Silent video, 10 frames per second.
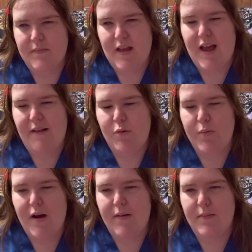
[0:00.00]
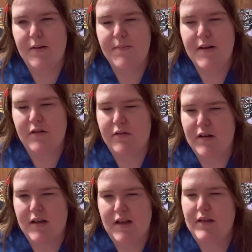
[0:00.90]
I will probably be doing
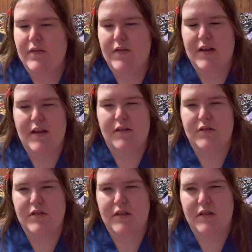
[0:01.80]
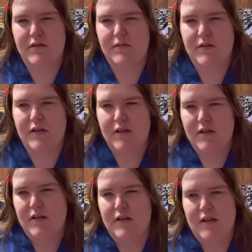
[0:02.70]
another video soon
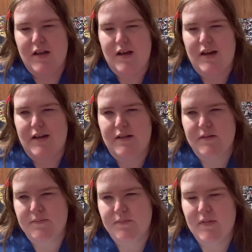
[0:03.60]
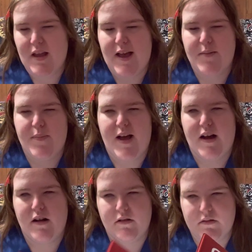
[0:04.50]

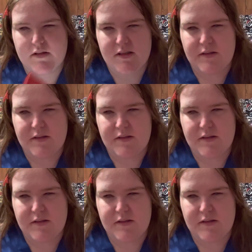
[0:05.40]
about